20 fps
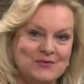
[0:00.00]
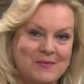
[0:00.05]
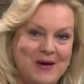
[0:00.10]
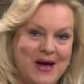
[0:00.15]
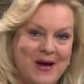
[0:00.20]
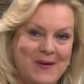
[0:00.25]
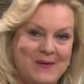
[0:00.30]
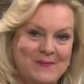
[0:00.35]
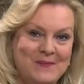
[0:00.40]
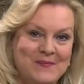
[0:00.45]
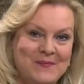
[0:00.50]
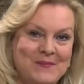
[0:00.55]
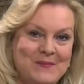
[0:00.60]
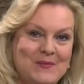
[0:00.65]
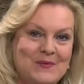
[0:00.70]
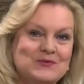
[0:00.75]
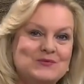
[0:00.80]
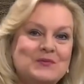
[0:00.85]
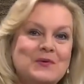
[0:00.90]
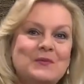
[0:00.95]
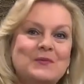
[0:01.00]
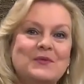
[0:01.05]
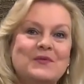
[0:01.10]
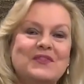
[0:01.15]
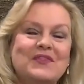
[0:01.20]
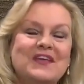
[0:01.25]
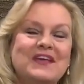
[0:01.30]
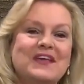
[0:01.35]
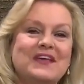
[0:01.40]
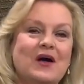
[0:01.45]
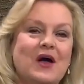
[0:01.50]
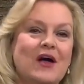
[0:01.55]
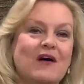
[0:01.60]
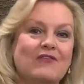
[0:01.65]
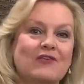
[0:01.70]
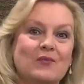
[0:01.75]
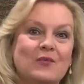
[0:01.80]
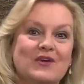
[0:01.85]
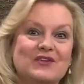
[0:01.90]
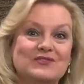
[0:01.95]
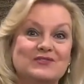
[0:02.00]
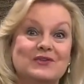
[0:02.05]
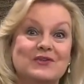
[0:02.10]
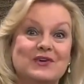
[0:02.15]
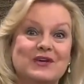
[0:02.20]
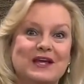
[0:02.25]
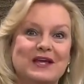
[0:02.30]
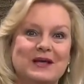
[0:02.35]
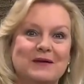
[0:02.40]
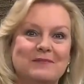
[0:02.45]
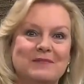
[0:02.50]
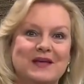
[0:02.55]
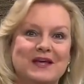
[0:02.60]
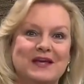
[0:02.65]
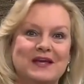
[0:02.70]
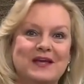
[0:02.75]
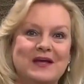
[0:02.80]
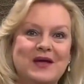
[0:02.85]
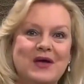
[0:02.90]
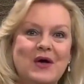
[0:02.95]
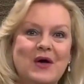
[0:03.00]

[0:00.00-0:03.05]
about. Most people think everyone's looking at me.